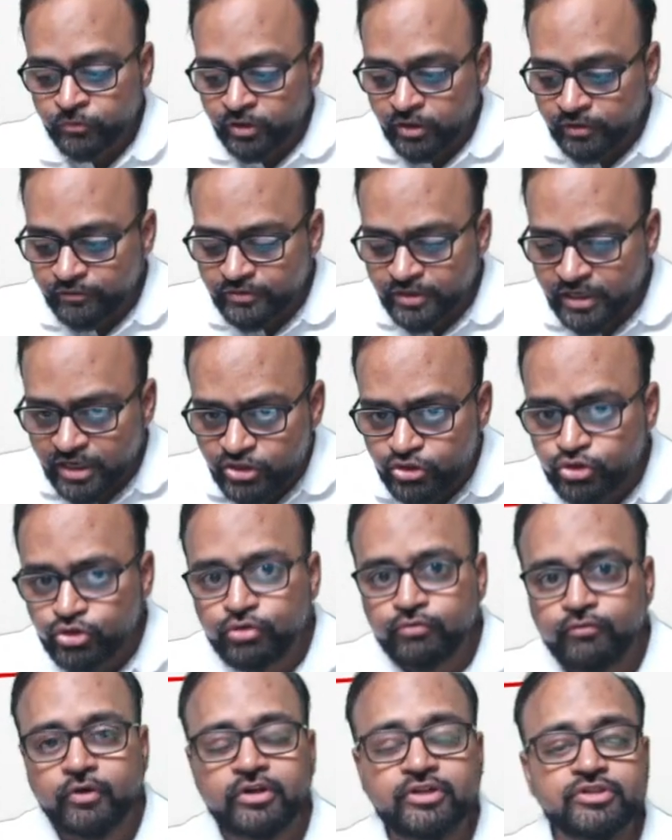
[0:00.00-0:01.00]
If they ask
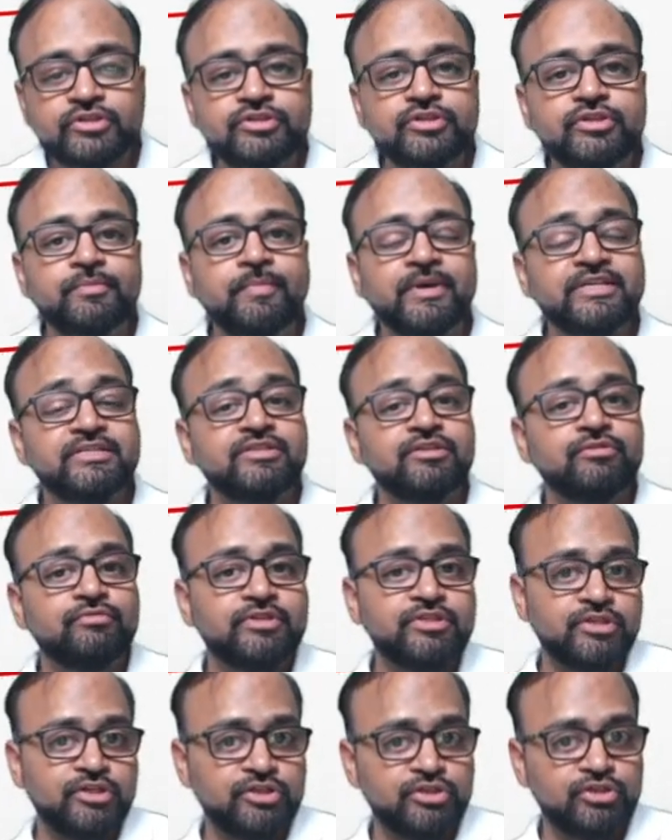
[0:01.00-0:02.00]
you what is the best
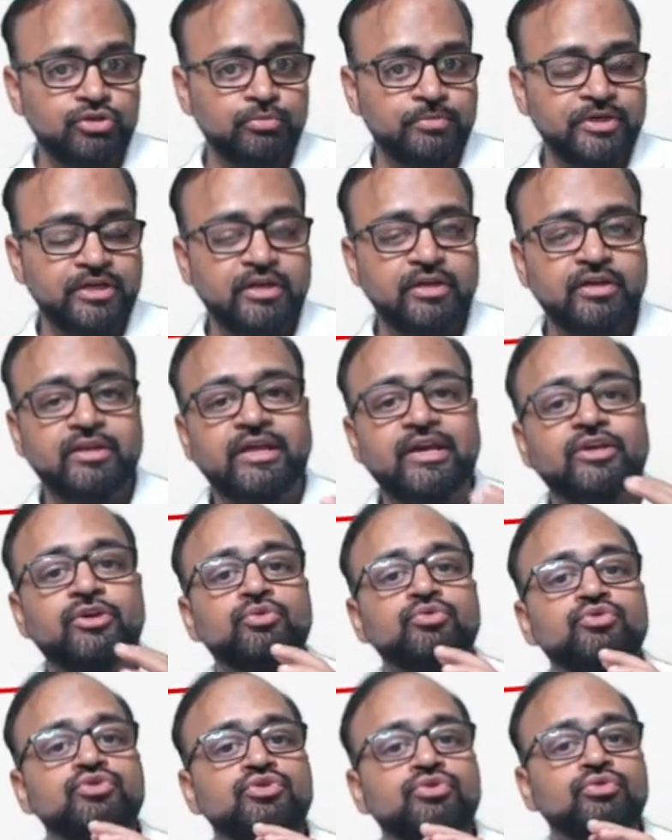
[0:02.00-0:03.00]
investigation to be done in
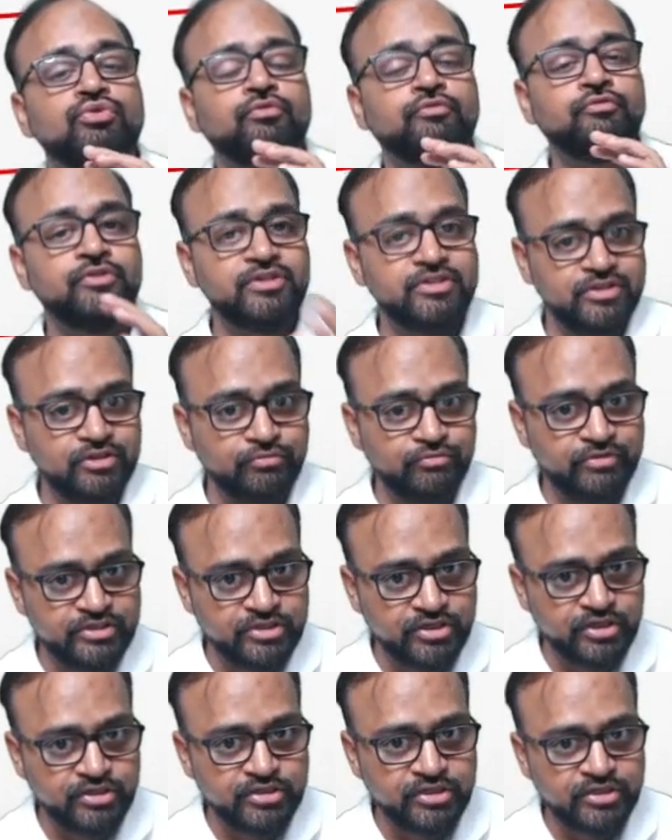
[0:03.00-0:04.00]
acute stroke, first
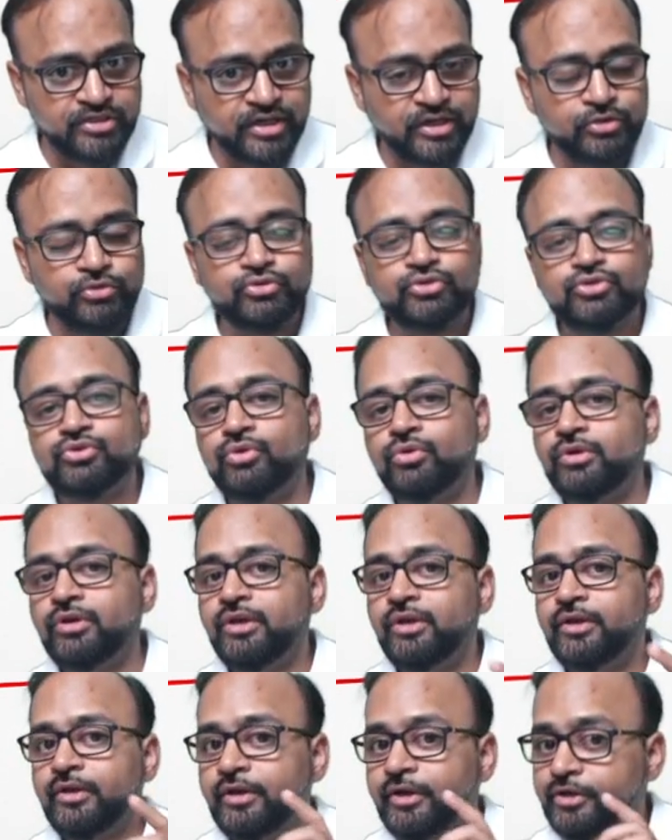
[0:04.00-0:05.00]
investigation in acute stroke,
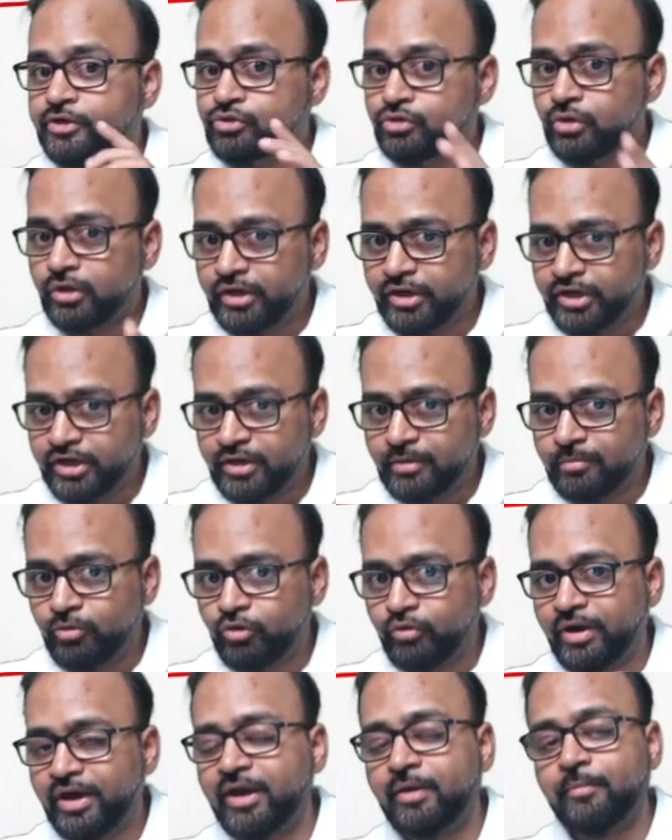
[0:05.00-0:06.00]
it is not
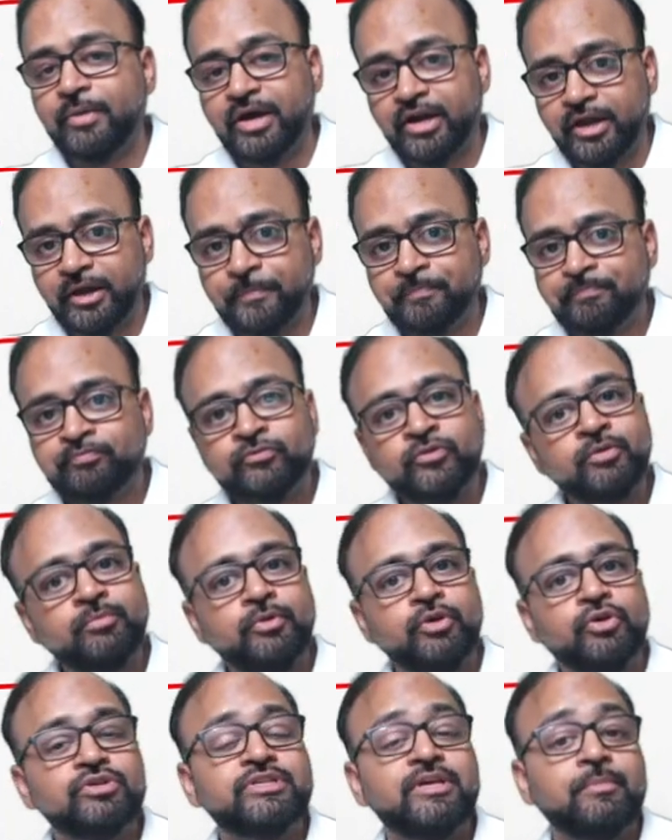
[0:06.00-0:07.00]
DWI MRI,
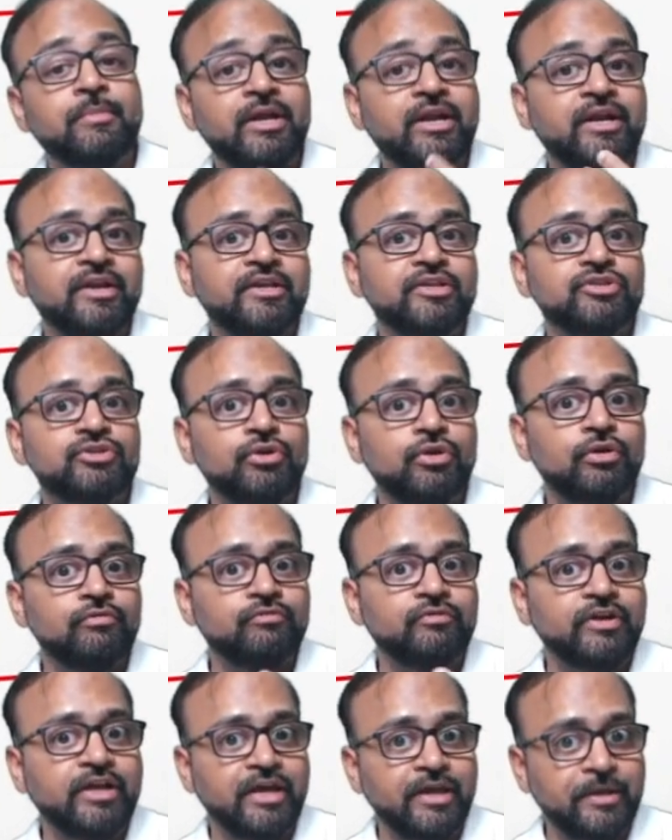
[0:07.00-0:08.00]
because MRI takes a lot
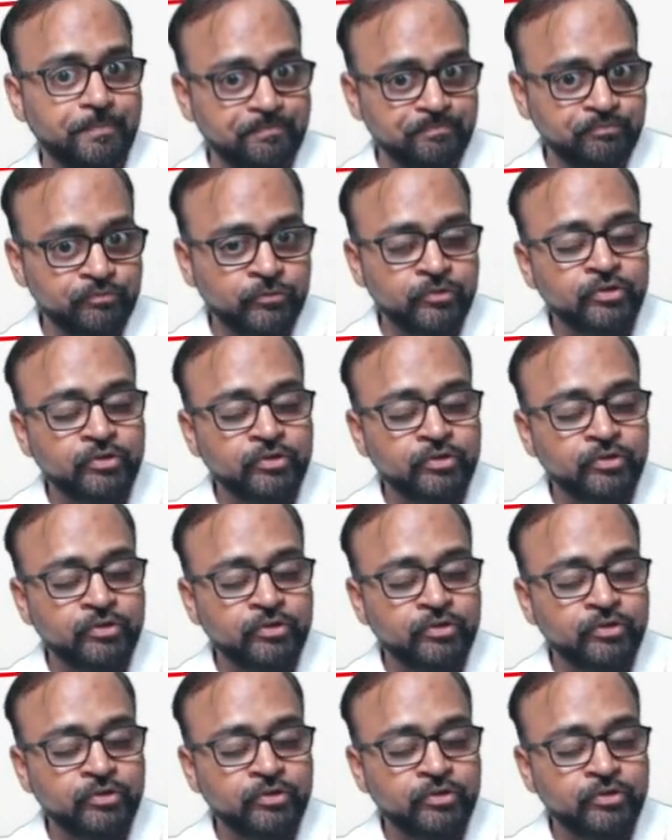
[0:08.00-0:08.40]
of time.